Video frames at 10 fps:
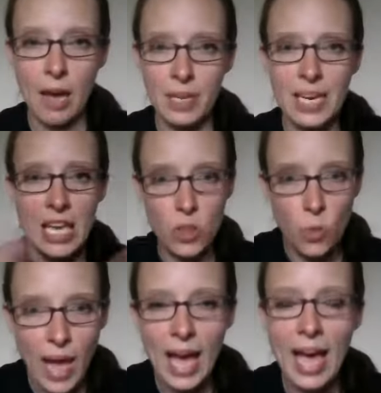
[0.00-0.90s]
I'm going to eat the
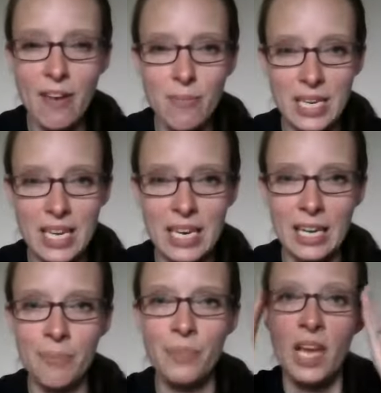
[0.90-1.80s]
way I have been
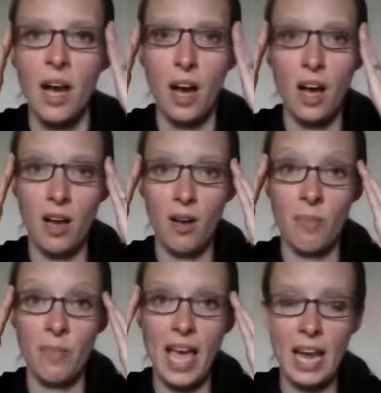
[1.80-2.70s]
eating.
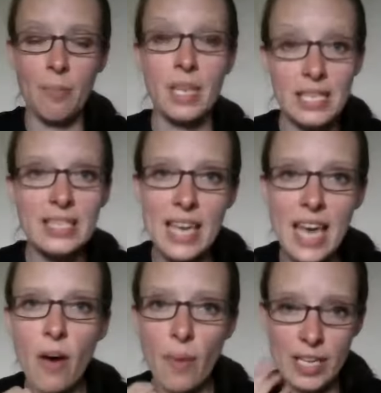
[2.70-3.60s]
And I'm going to see
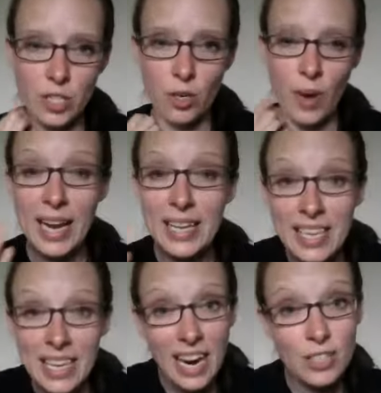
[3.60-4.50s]
how I do. And I
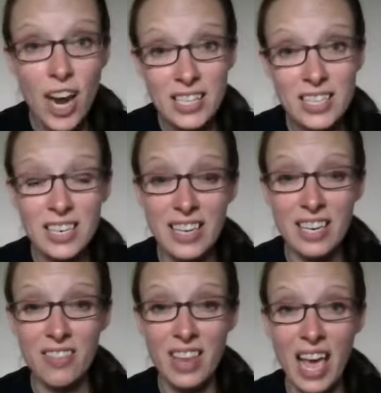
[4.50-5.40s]
did, and I tracked it at the
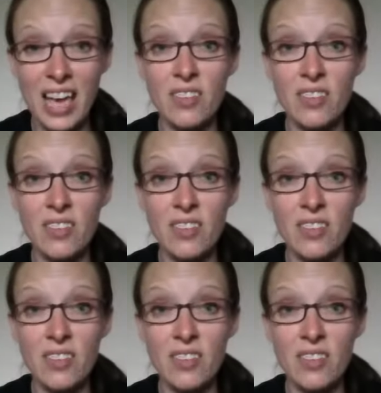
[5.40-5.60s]
end of the day.